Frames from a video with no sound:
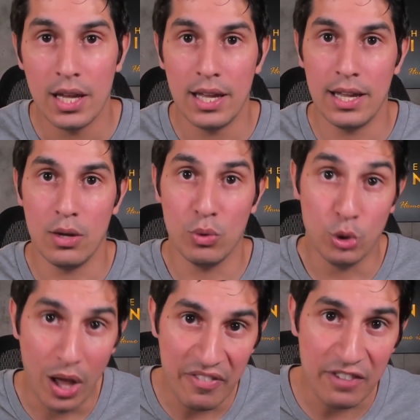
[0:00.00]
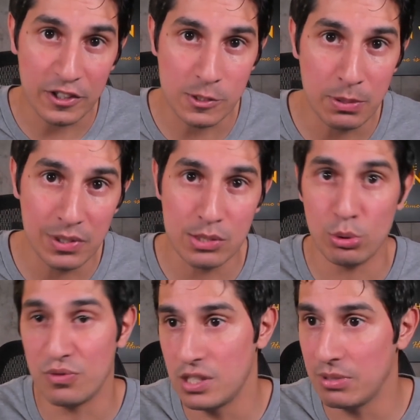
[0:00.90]
When you have enough experience, when
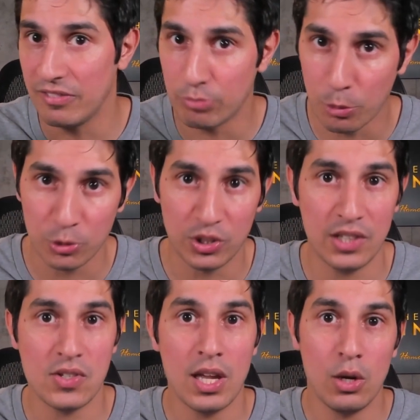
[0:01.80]
you've seen enough properties,